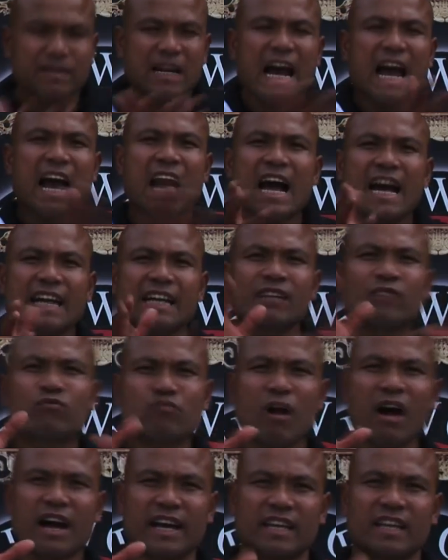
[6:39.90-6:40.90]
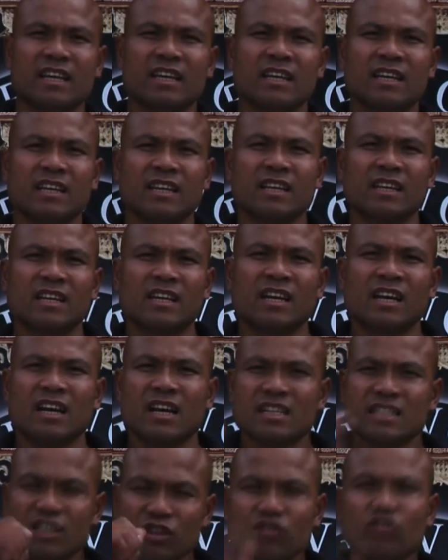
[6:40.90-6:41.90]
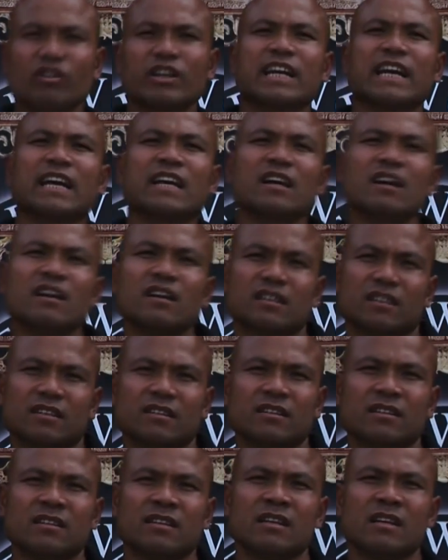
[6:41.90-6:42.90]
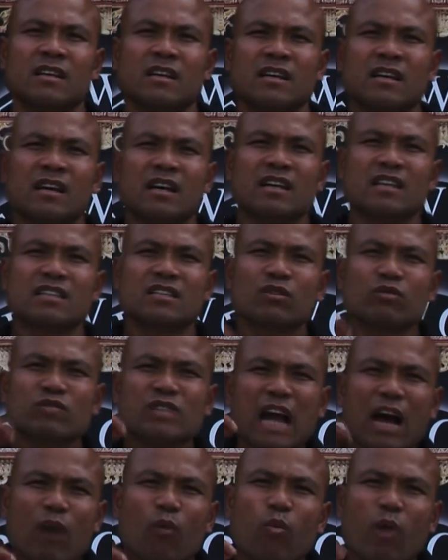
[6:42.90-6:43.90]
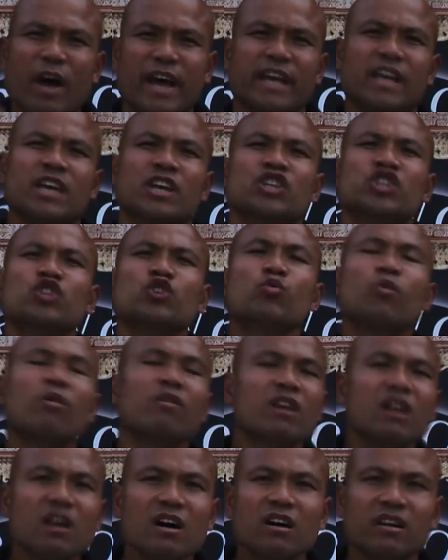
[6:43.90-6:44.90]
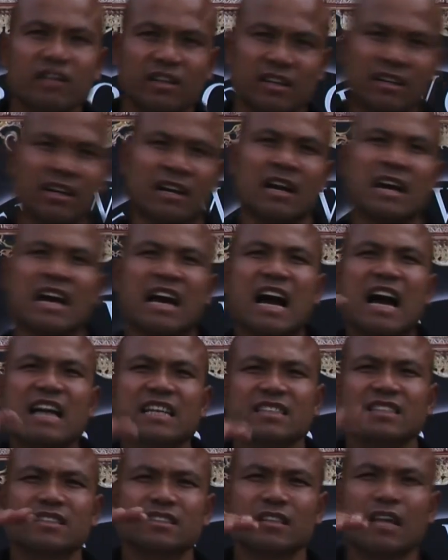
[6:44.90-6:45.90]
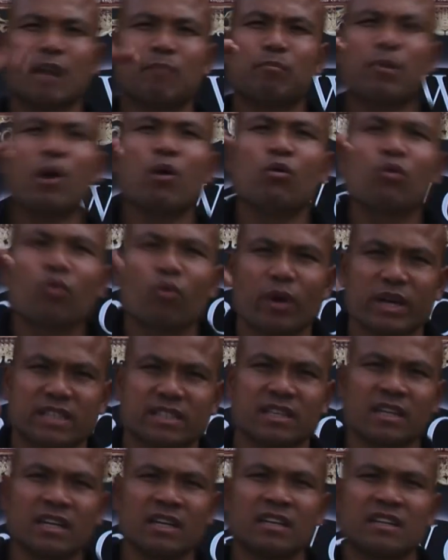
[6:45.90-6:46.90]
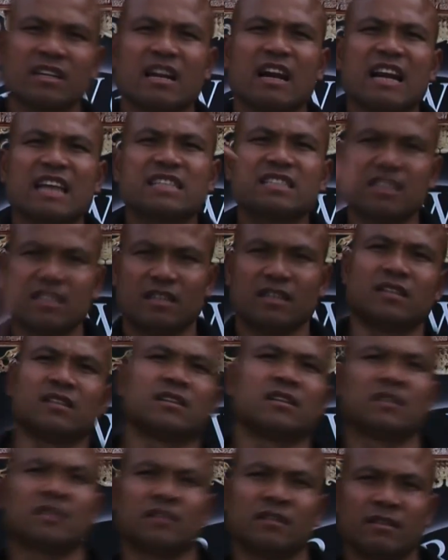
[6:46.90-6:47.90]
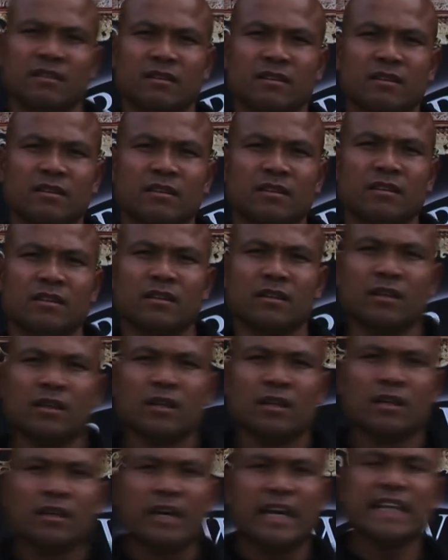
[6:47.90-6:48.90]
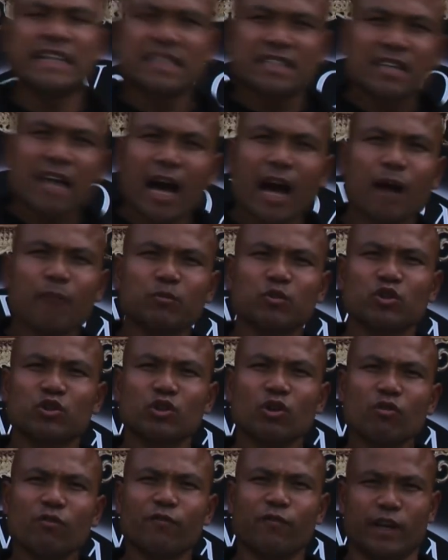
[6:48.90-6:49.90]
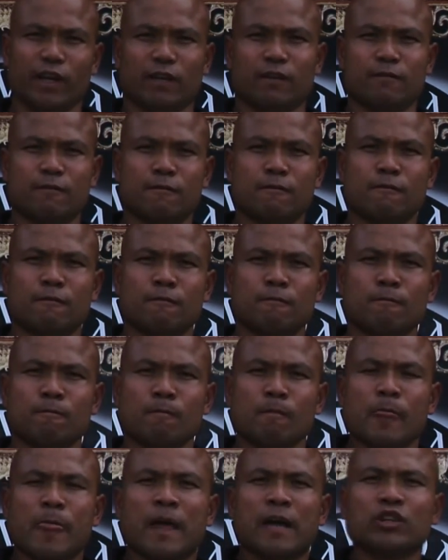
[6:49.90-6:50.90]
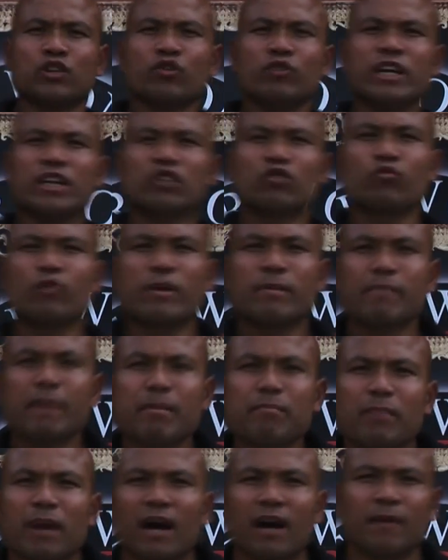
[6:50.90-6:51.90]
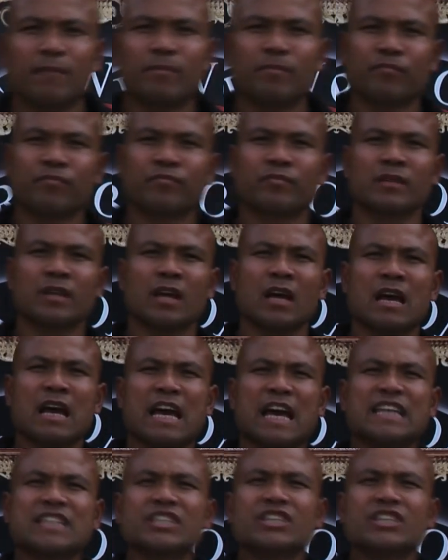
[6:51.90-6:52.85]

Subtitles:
the hand right, then you're gonna get hurt. So that way, you will learn as the progress, the lesson. Each time you do things, you need to remember, it's